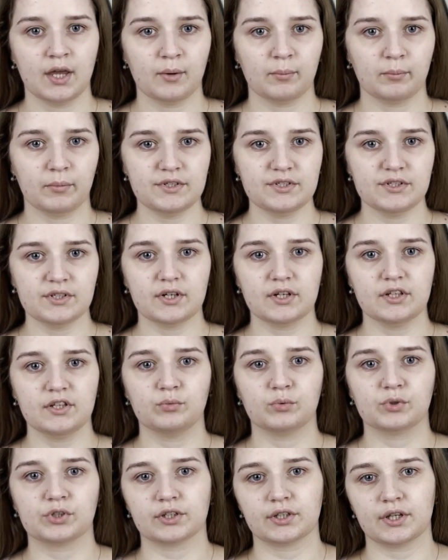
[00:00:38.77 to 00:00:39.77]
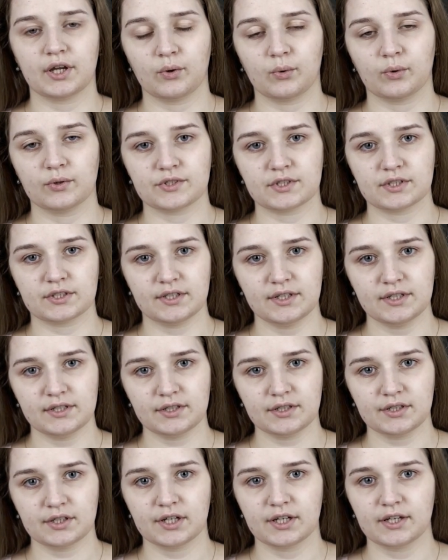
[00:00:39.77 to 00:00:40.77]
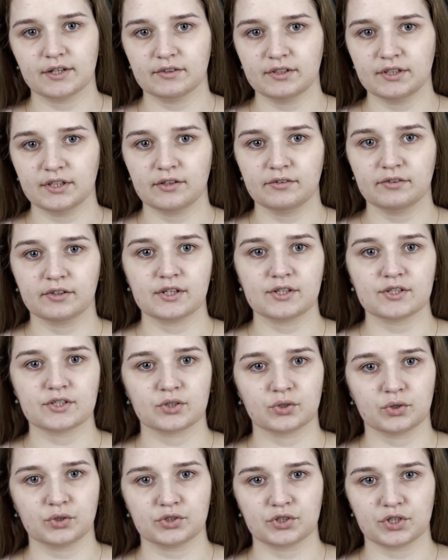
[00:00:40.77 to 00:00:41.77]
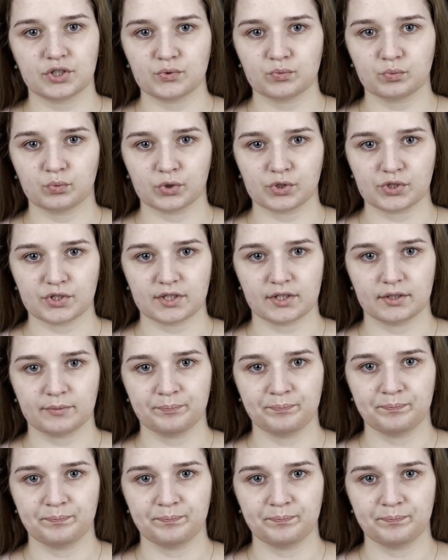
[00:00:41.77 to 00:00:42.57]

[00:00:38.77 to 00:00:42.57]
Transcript: Basically we rely on the dealer even if he is not trustworthy.